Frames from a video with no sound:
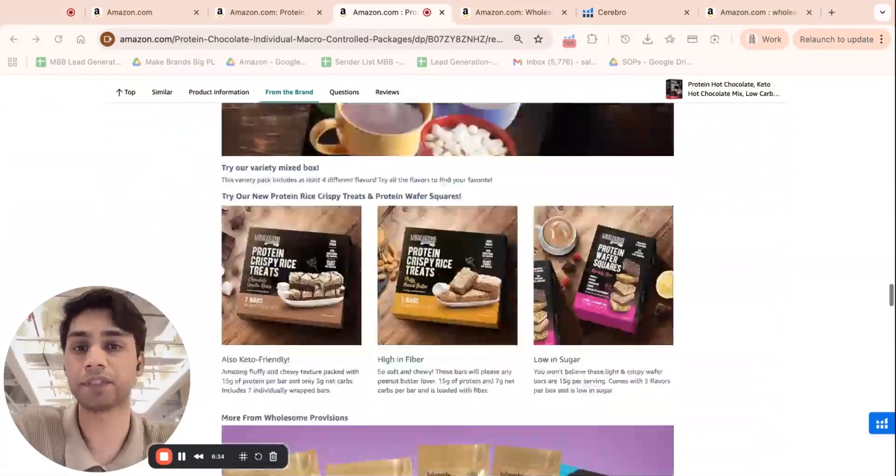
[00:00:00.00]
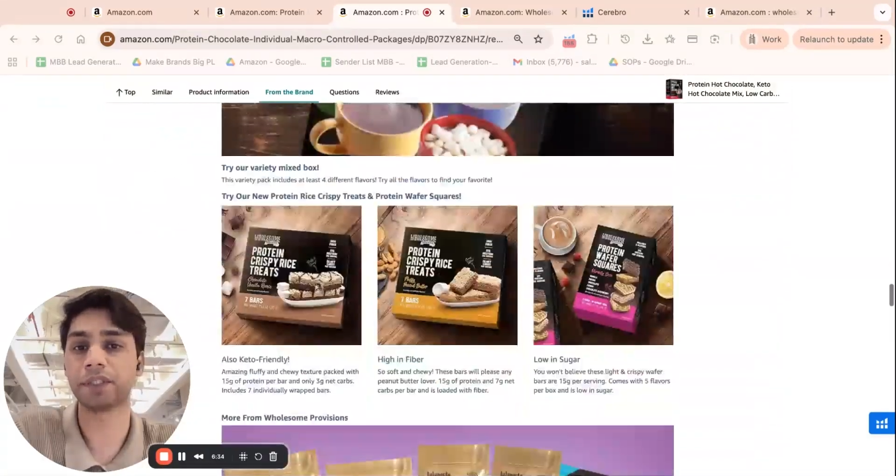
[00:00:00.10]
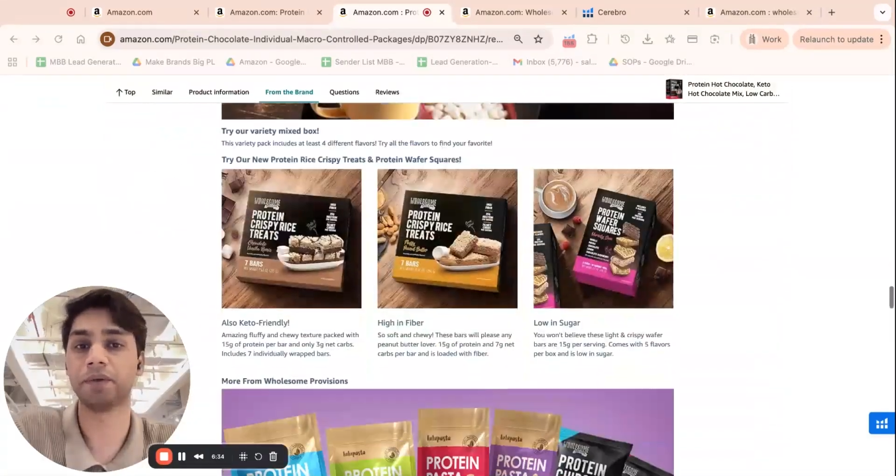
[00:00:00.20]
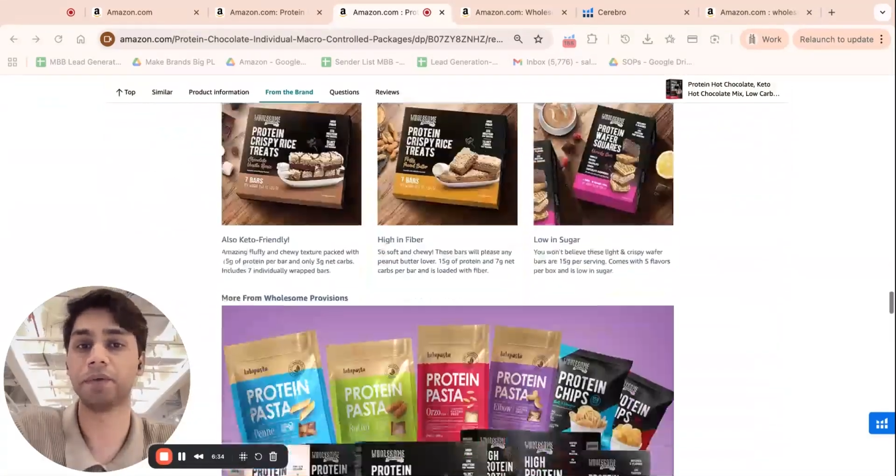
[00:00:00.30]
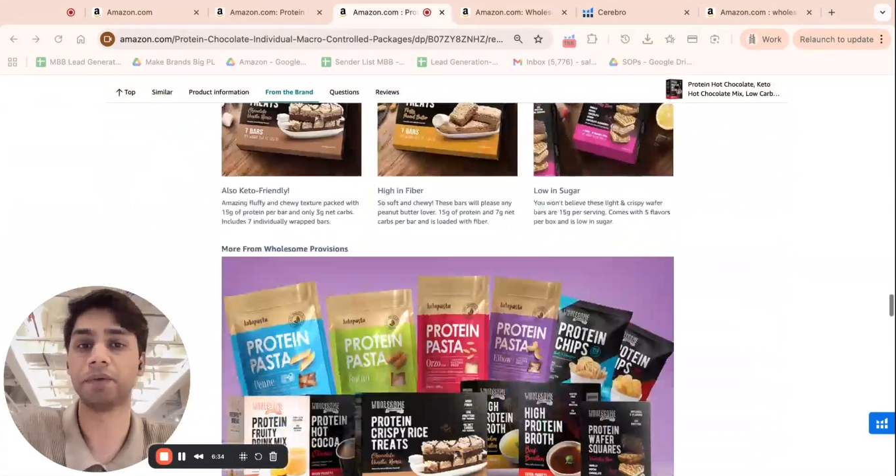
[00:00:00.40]
thing which I
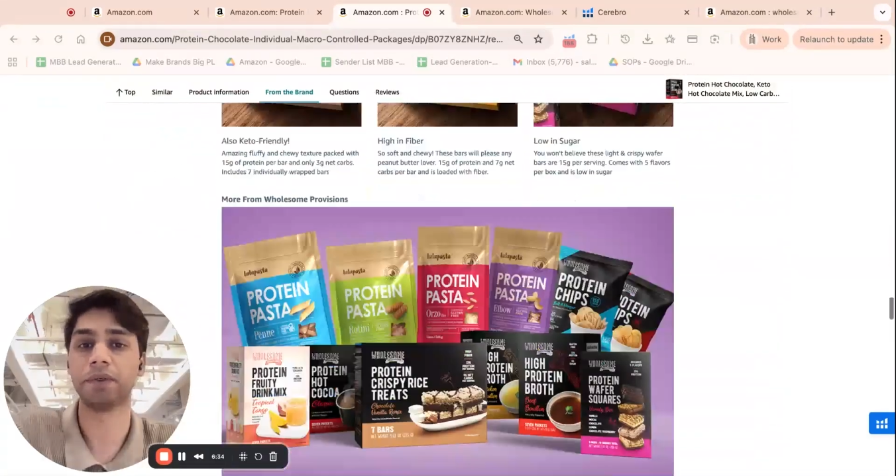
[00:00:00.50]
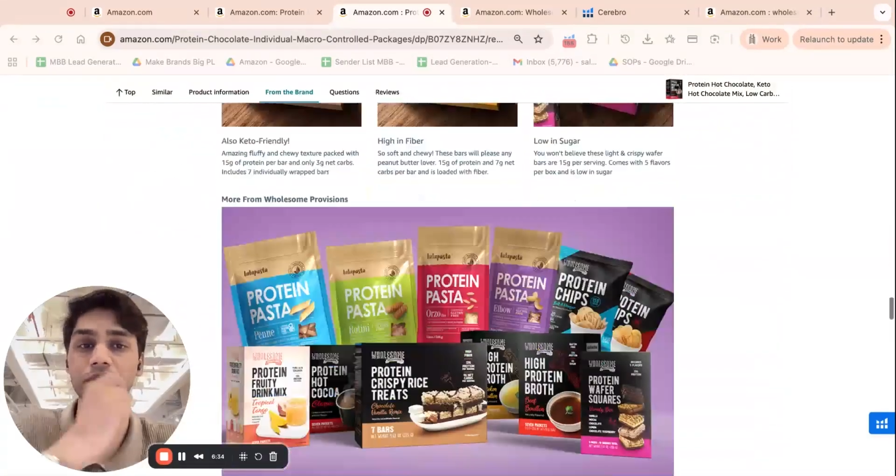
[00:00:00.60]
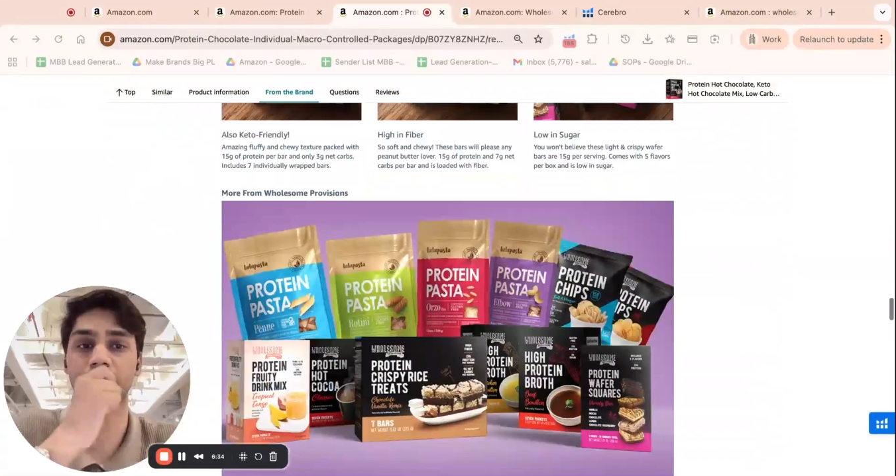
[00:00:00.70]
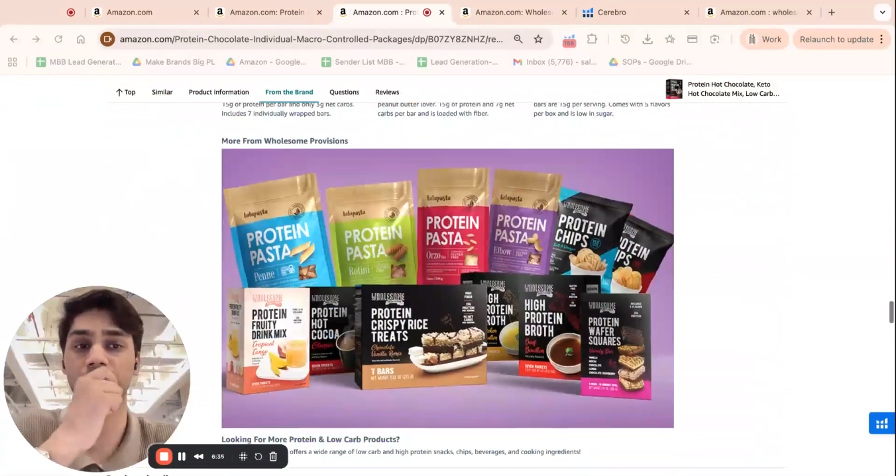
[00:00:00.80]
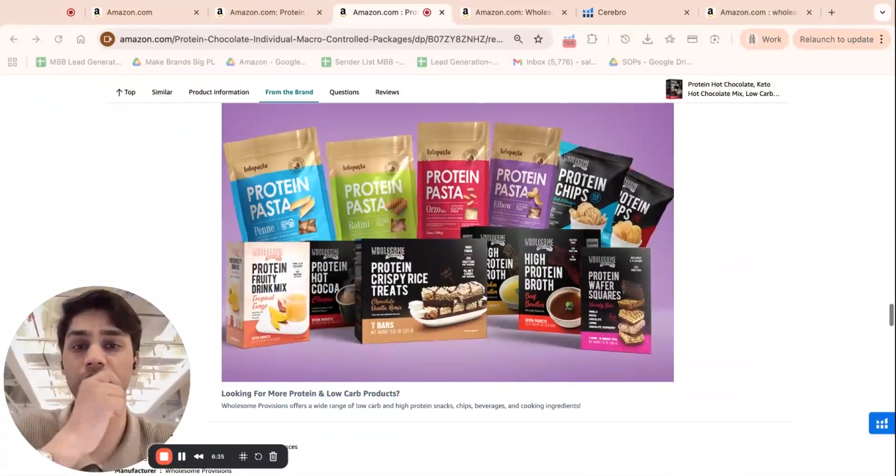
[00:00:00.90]
notice
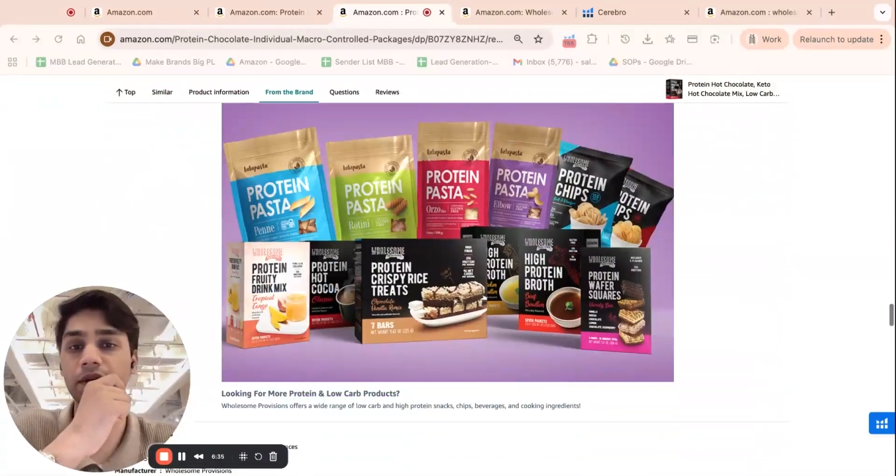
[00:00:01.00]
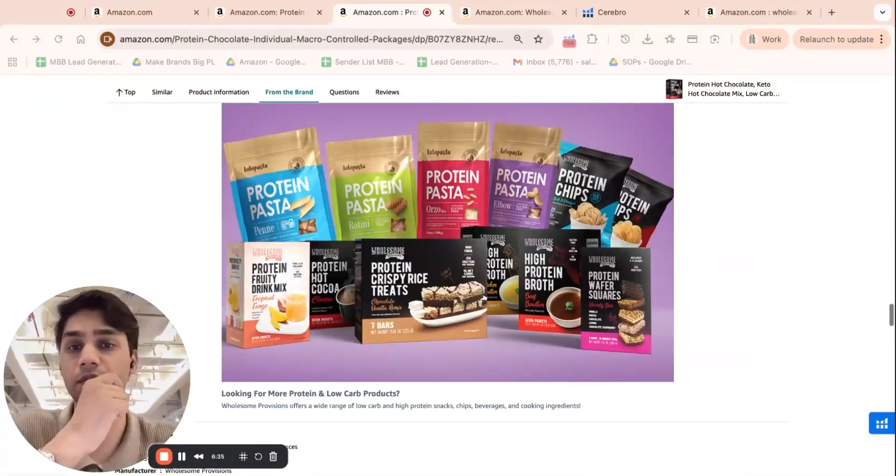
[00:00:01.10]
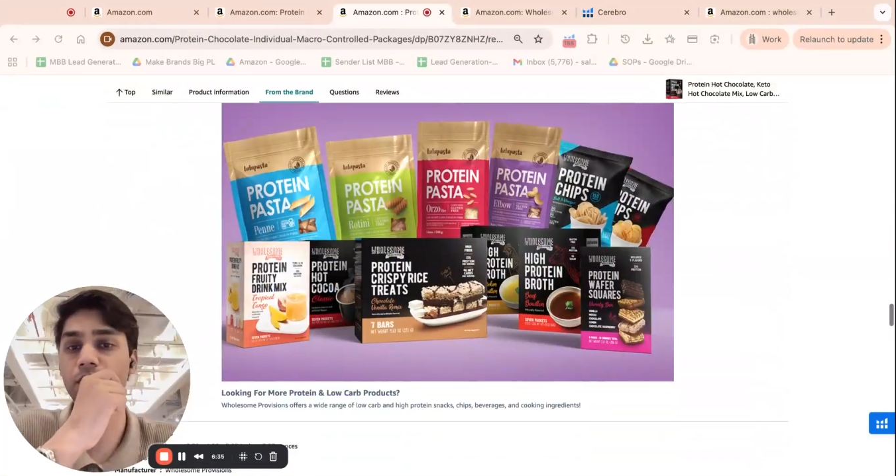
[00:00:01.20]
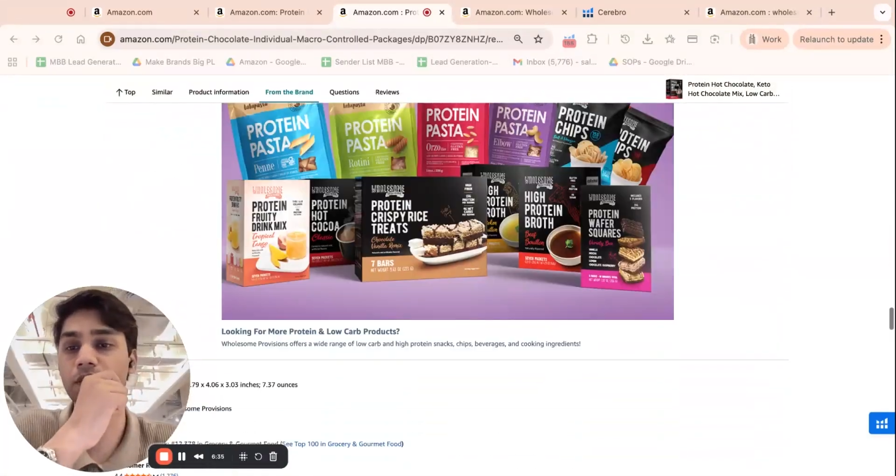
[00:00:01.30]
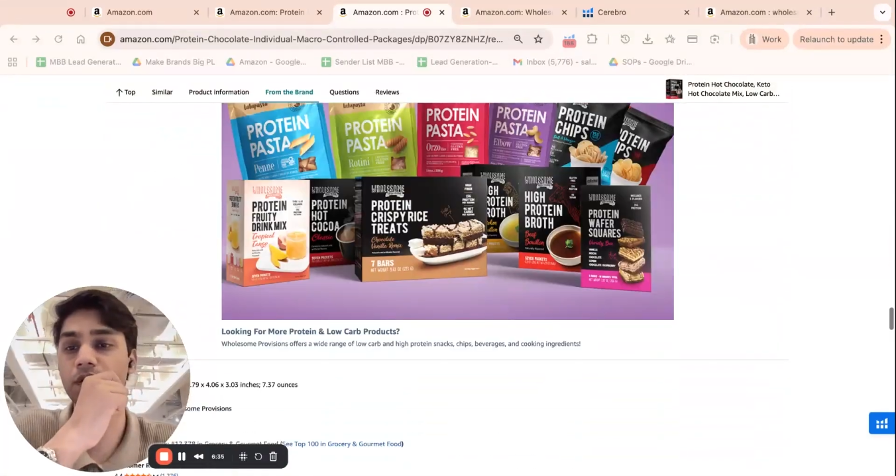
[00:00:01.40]
is that I
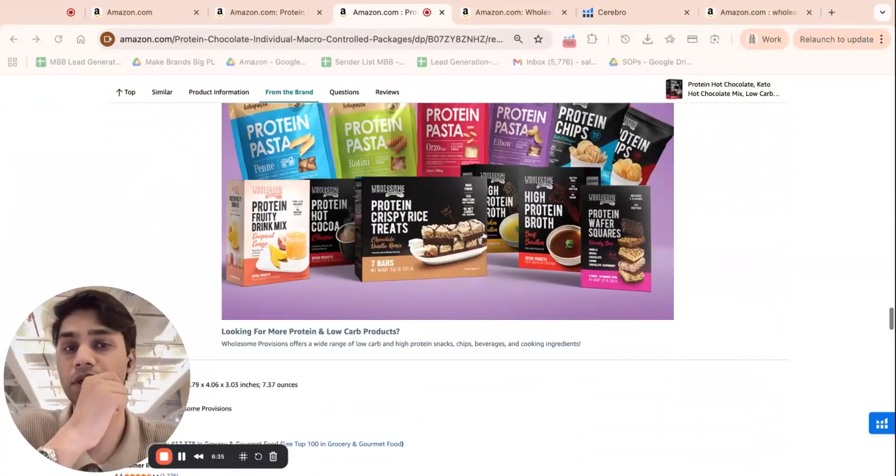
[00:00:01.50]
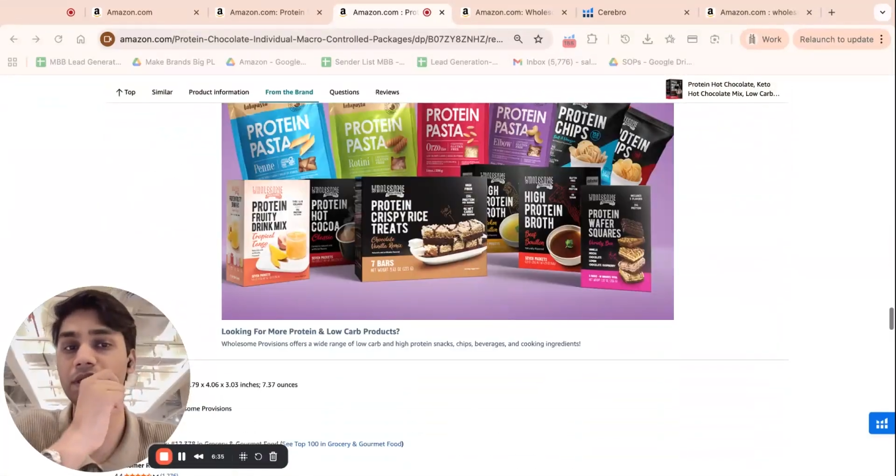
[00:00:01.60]
do not